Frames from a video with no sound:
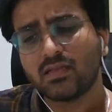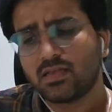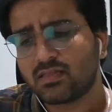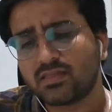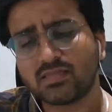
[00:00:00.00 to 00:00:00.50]

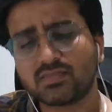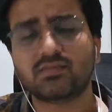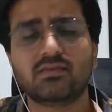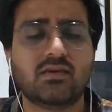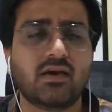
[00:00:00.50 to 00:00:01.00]
In
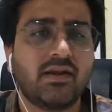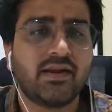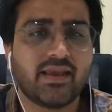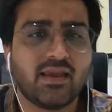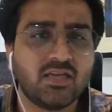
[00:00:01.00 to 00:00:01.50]
this
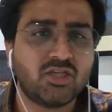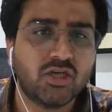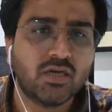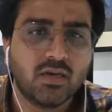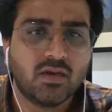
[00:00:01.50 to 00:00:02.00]
current age,